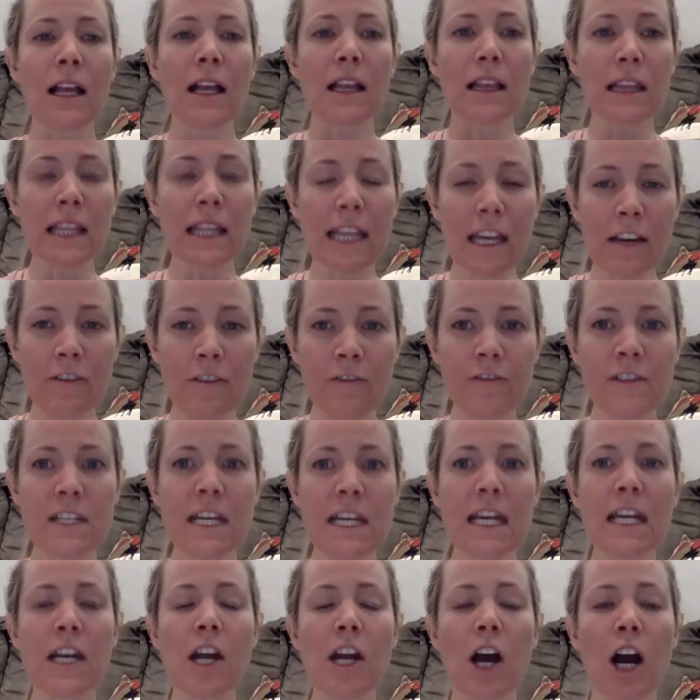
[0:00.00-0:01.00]

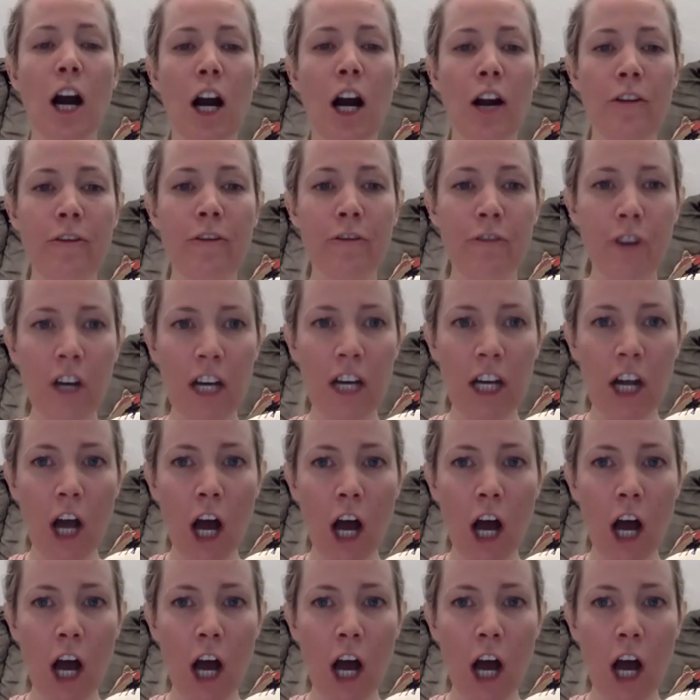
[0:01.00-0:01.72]
lifted our foot